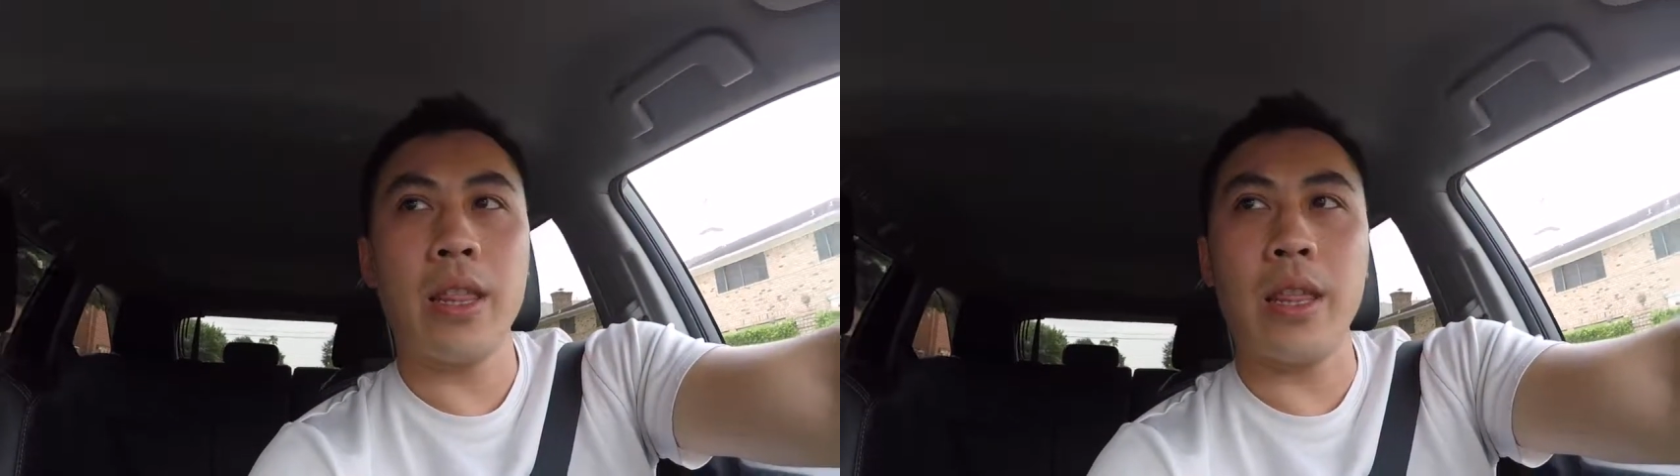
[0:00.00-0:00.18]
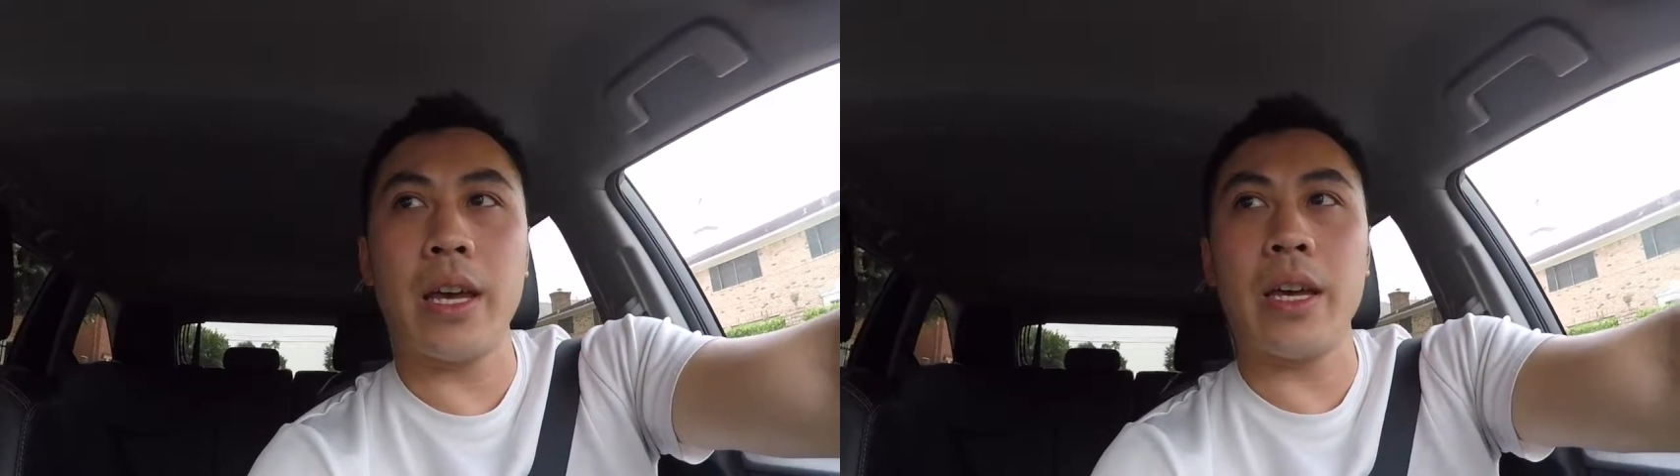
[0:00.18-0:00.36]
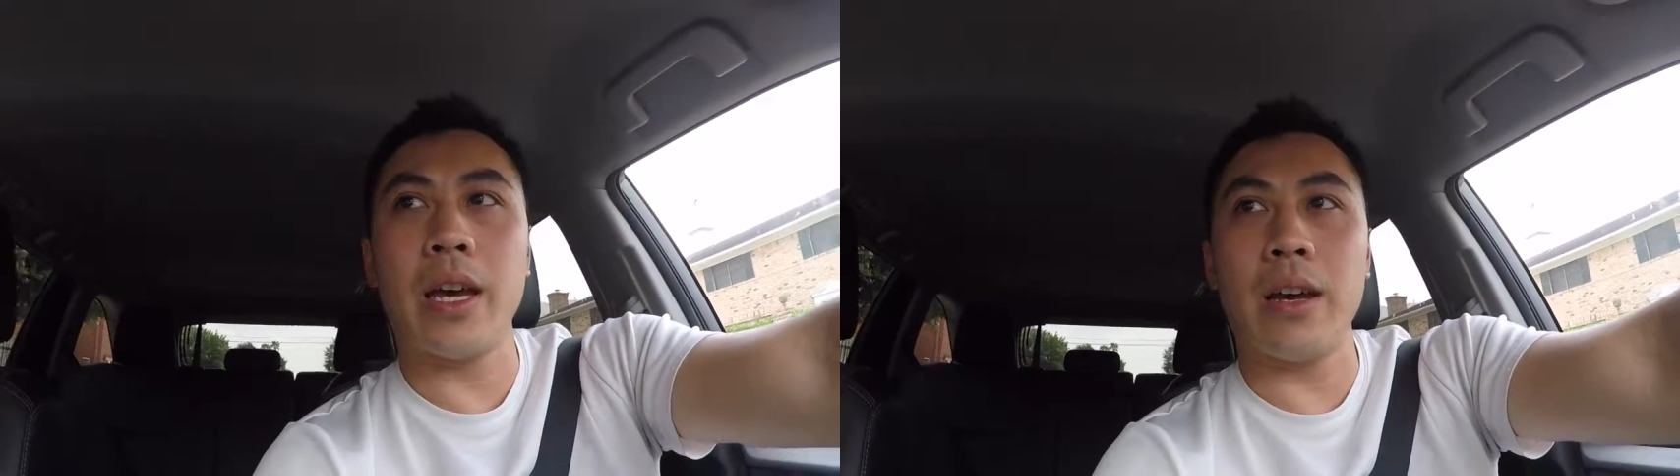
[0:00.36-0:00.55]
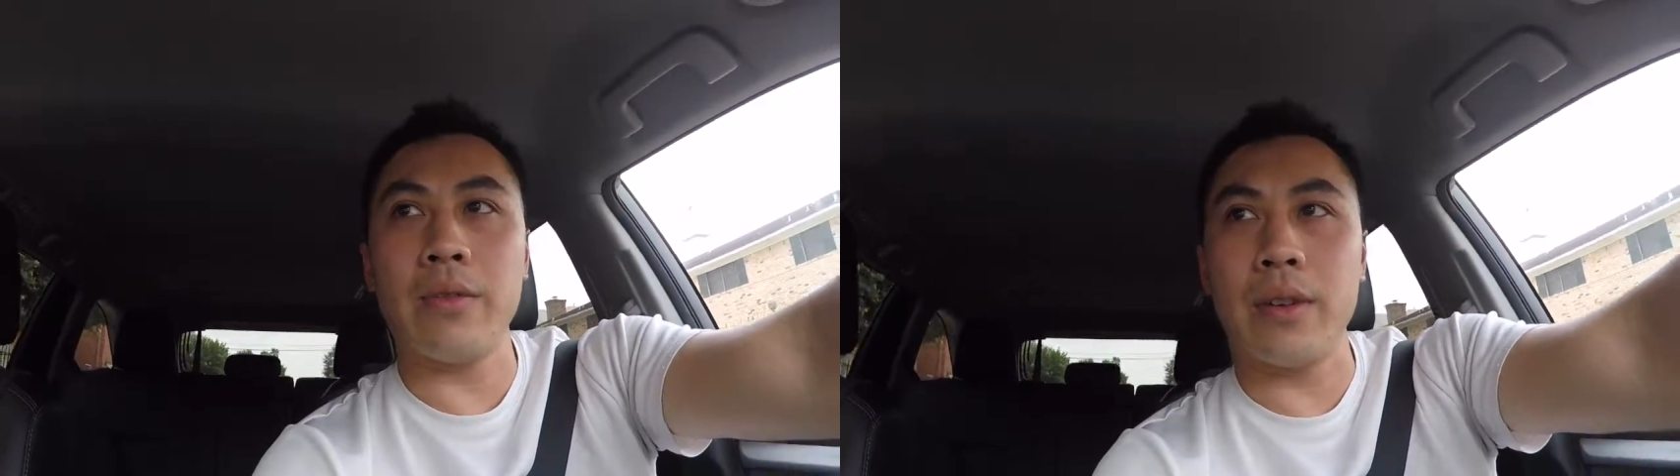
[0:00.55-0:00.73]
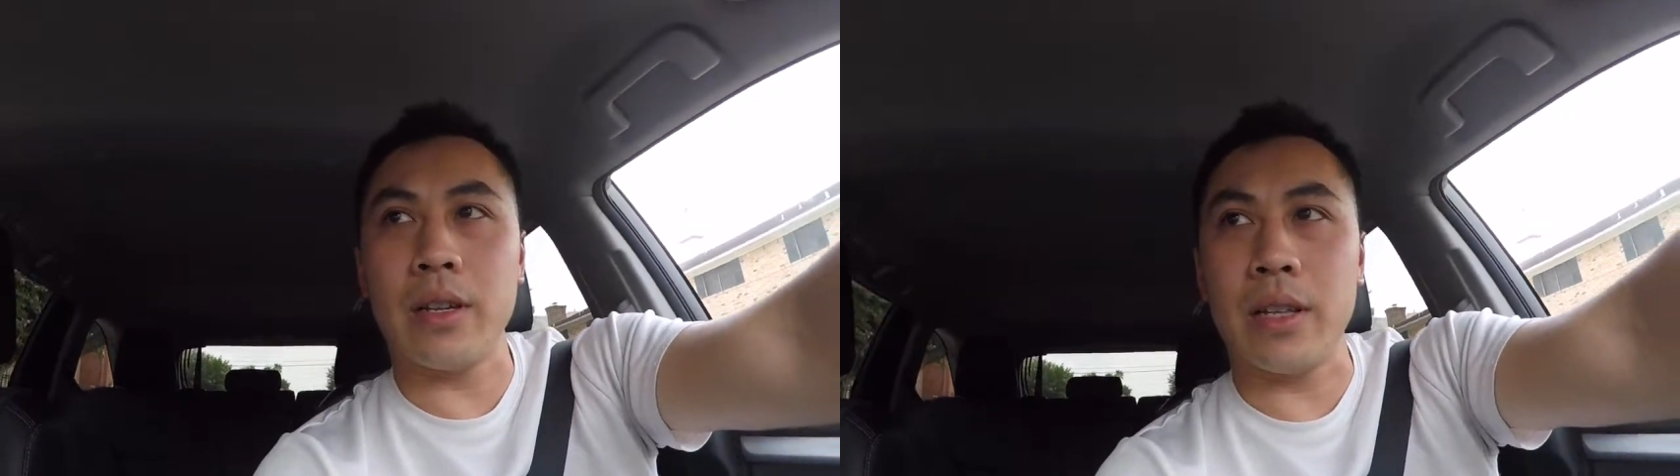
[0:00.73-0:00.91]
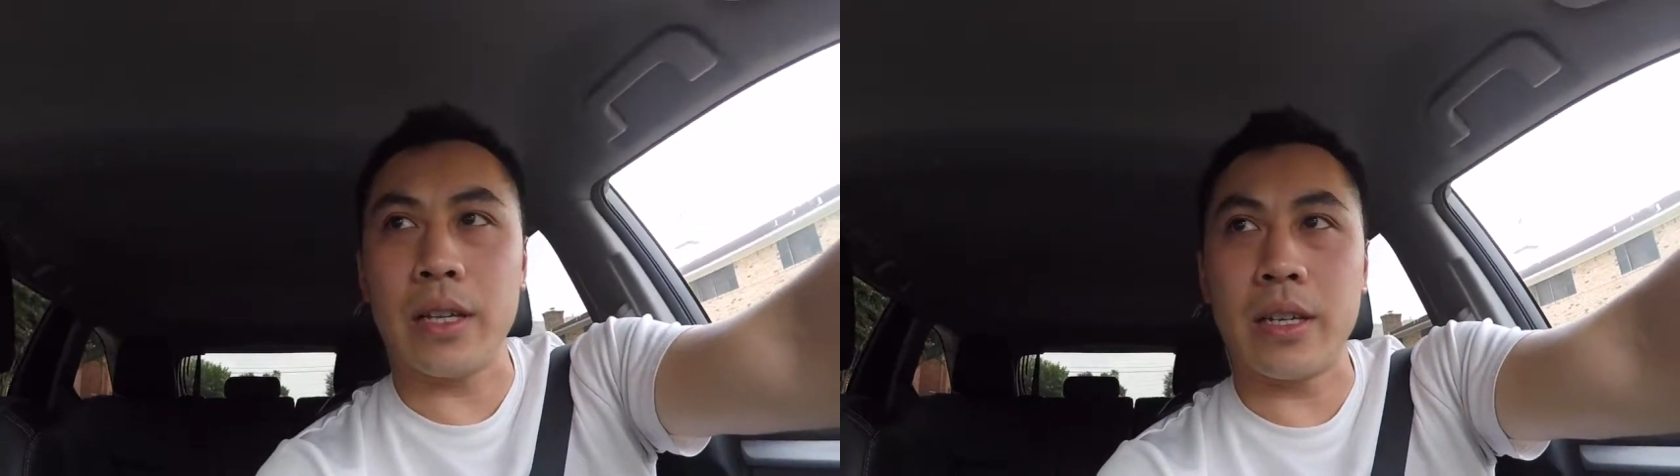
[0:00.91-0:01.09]
They have
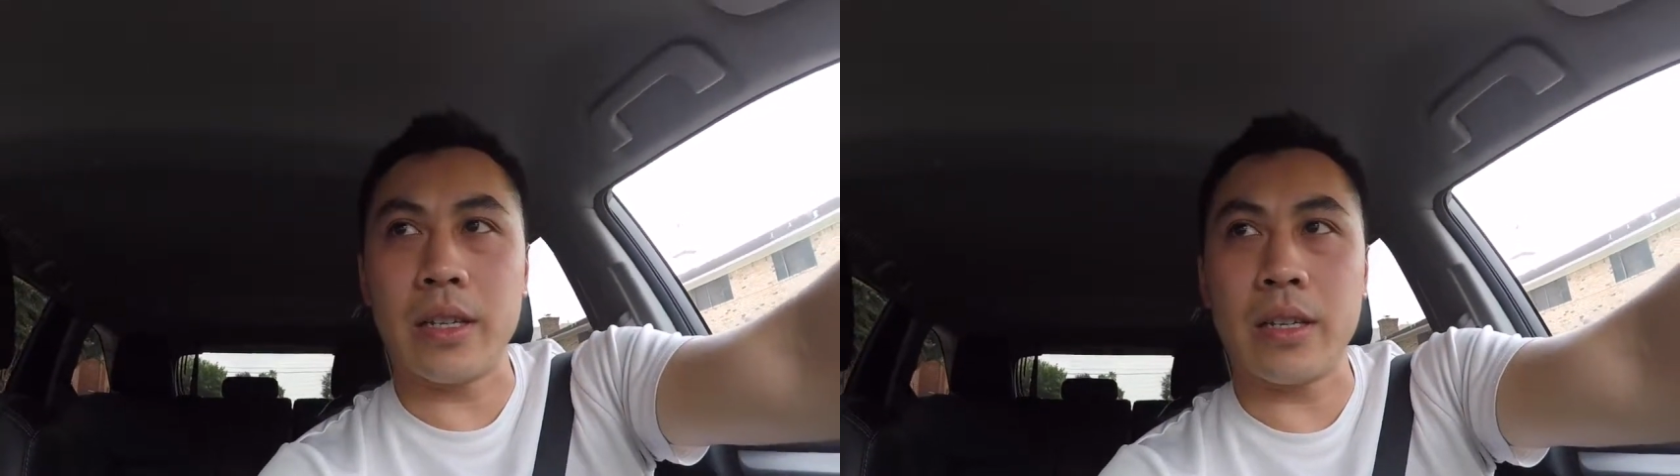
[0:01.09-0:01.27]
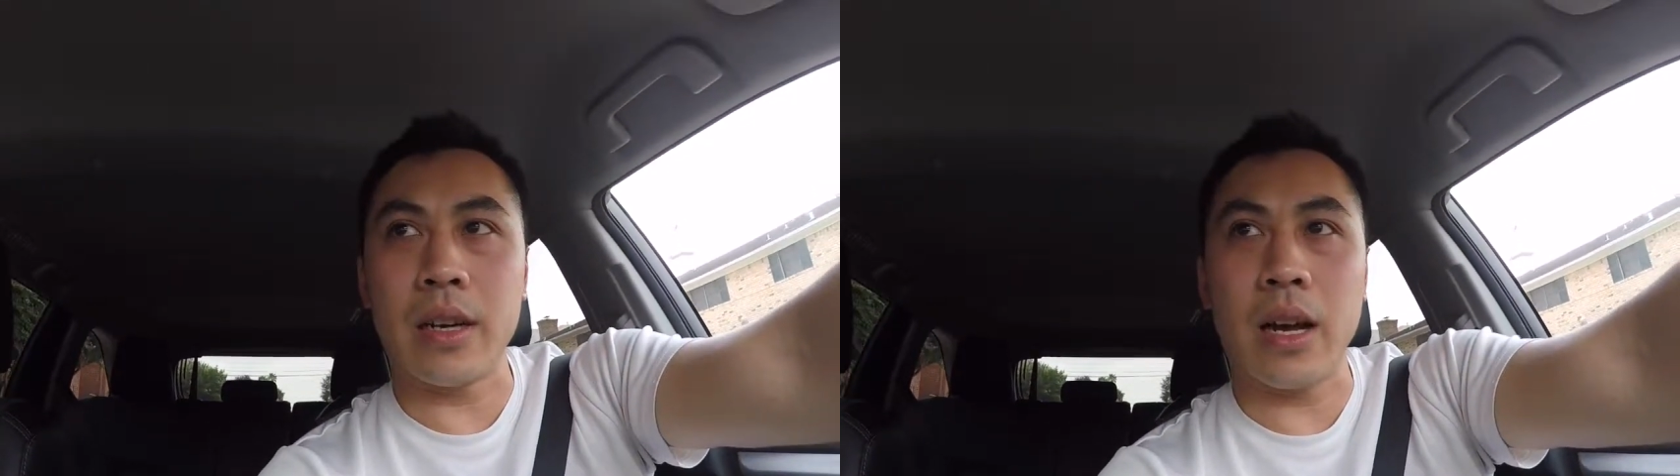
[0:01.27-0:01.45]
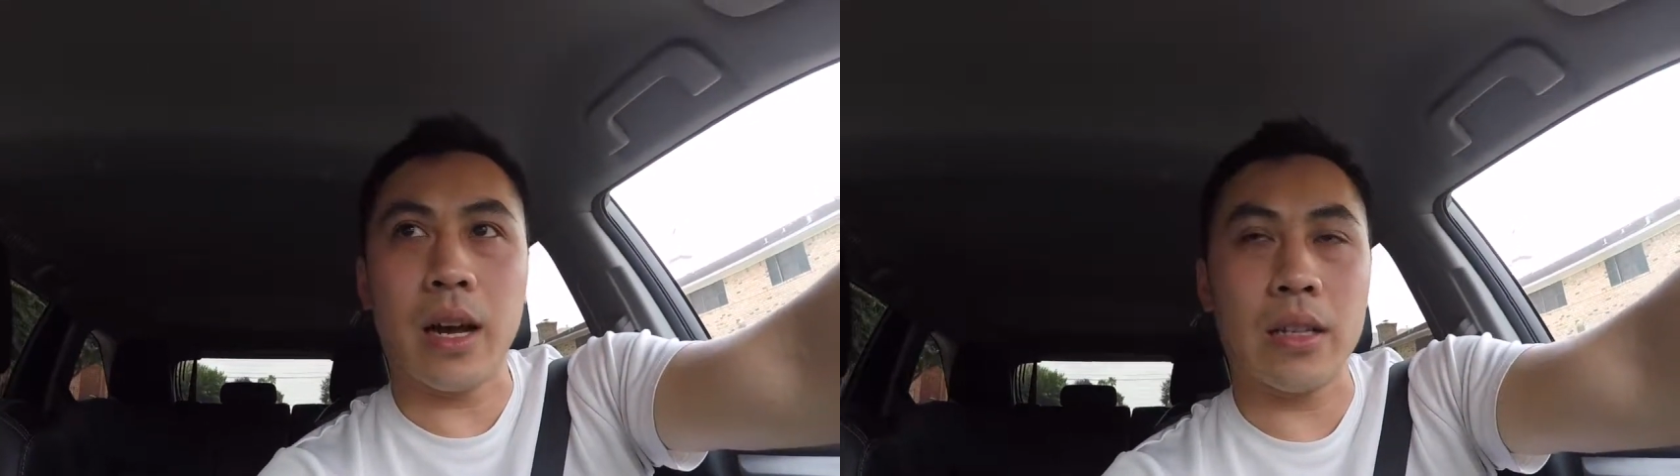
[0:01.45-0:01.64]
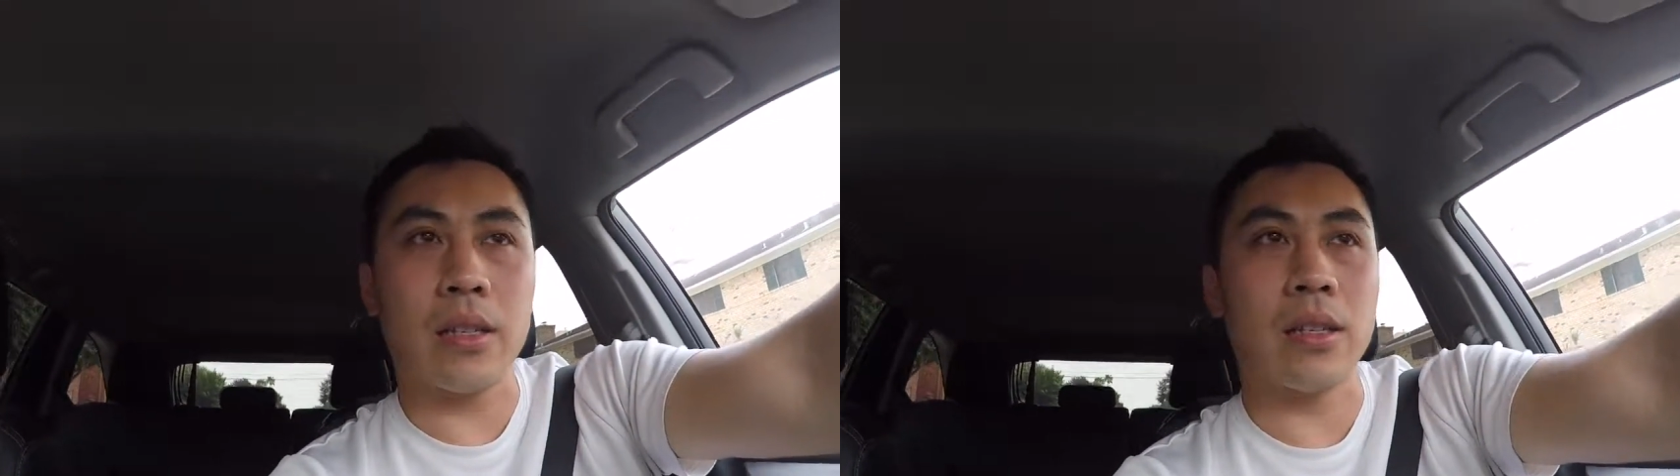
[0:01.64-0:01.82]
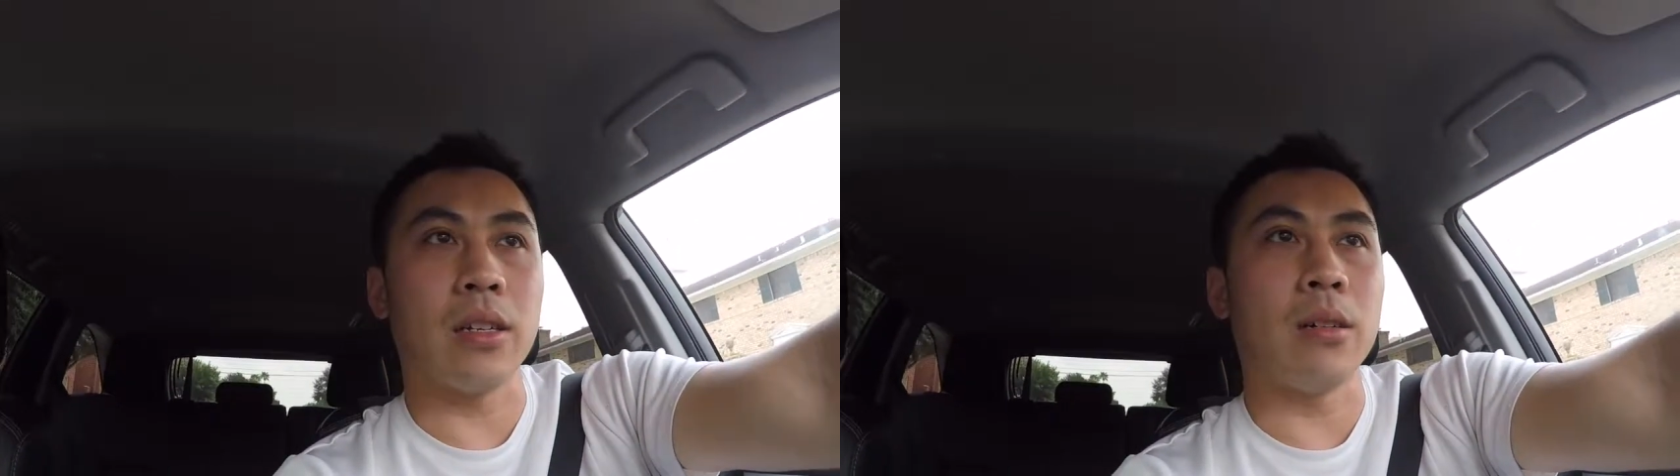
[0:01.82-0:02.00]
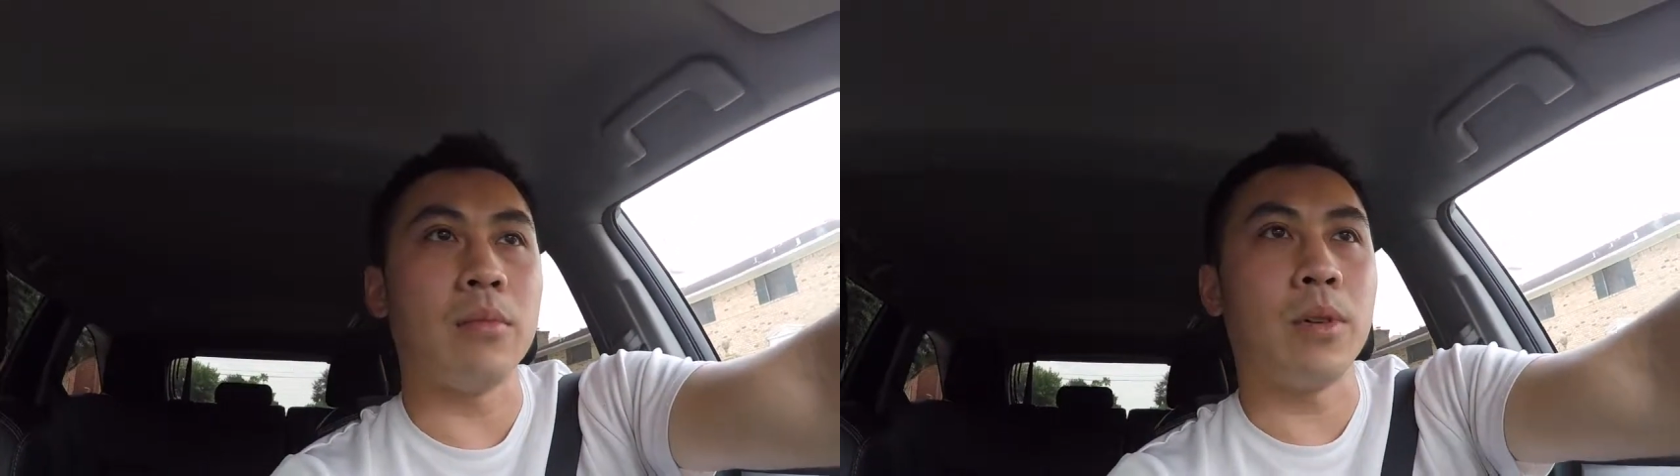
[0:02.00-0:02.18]
a hot
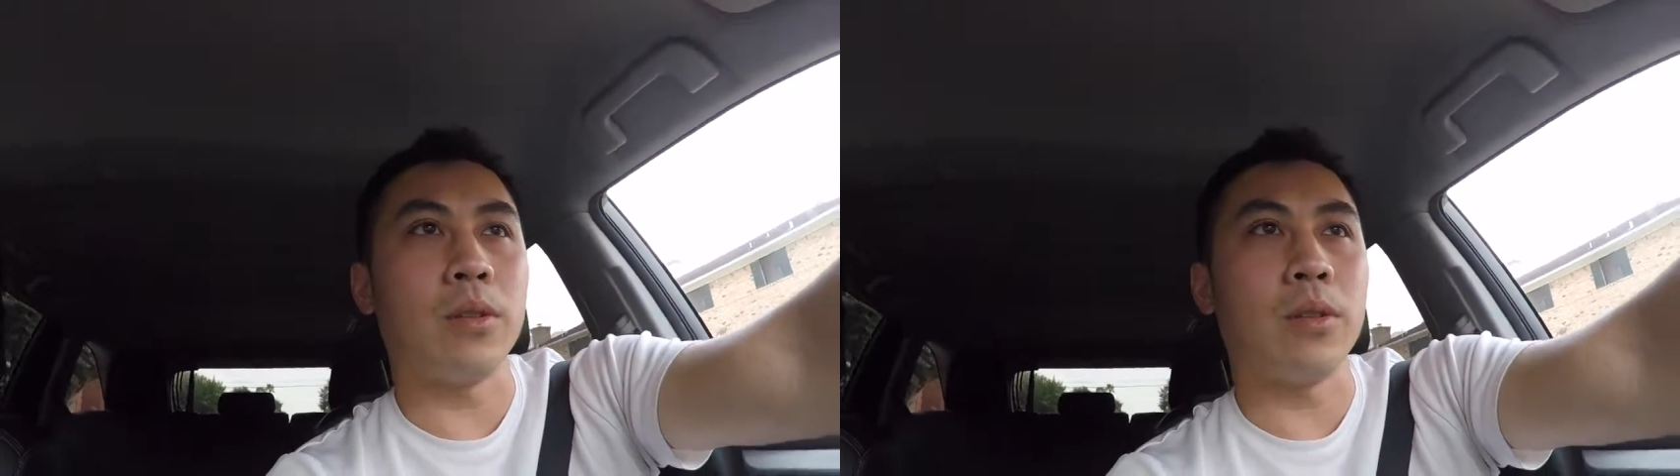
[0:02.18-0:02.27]
tub